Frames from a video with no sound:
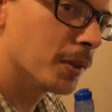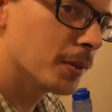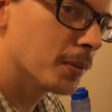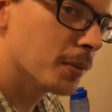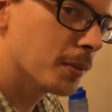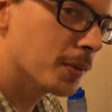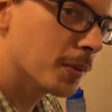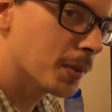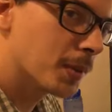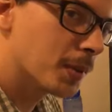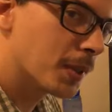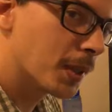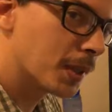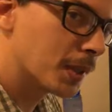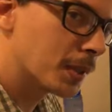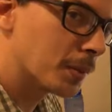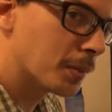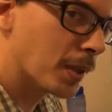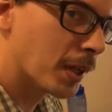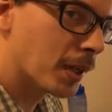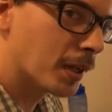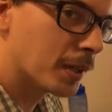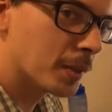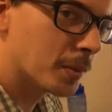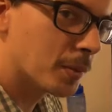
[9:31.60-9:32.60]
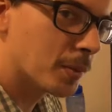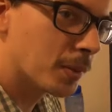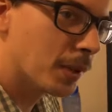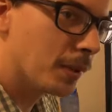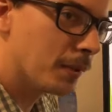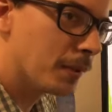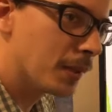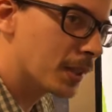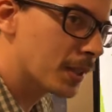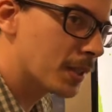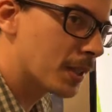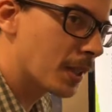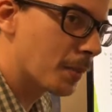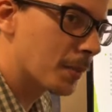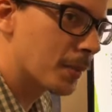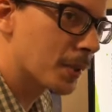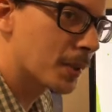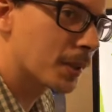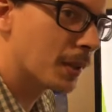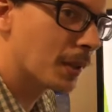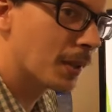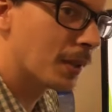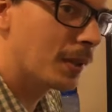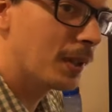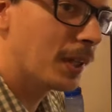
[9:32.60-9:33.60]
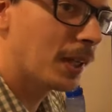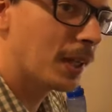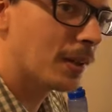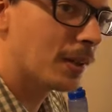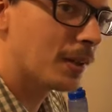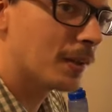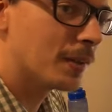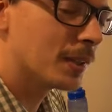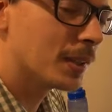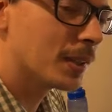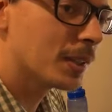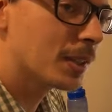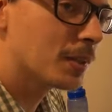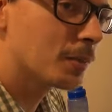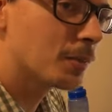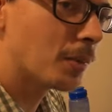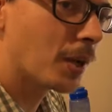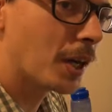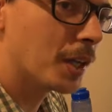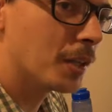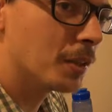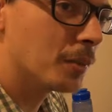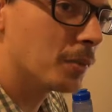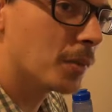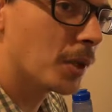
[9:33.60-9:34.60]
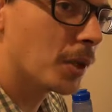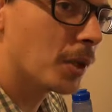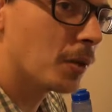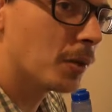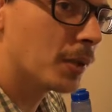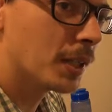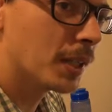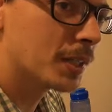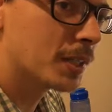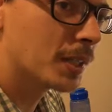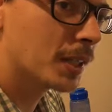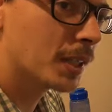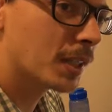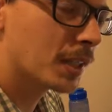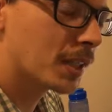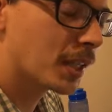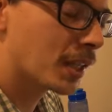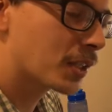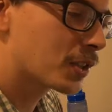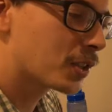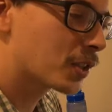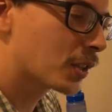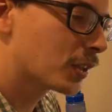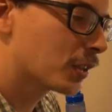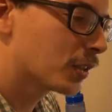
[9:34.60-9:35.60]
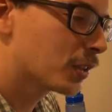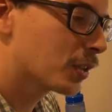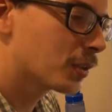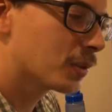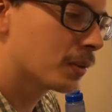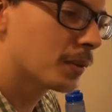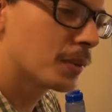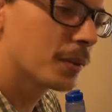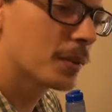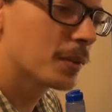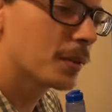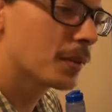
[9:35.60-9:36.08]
which we talked about in a previous episode, how every spinal bone has a connection. So it was